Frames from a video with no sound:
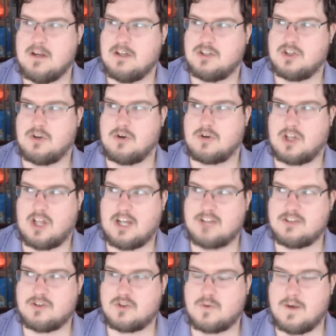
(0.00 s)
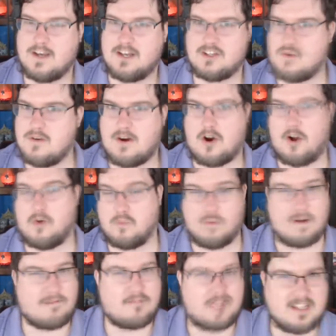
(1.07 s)
So colossal squigs are
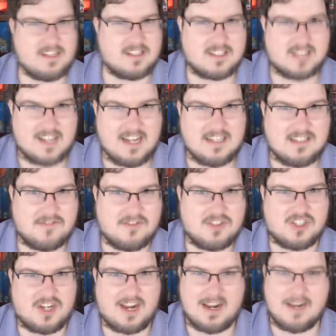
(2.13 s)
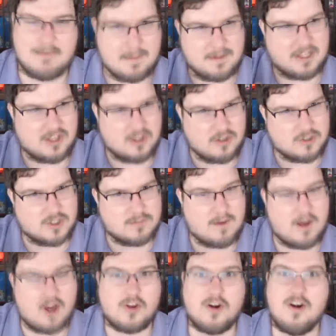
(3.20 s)
roughly the size of a giant, maybe a little
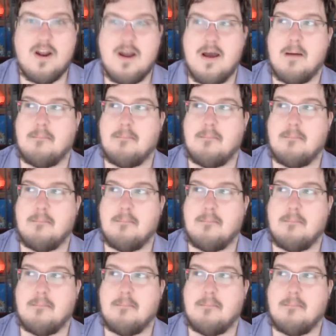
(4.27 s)
smaller,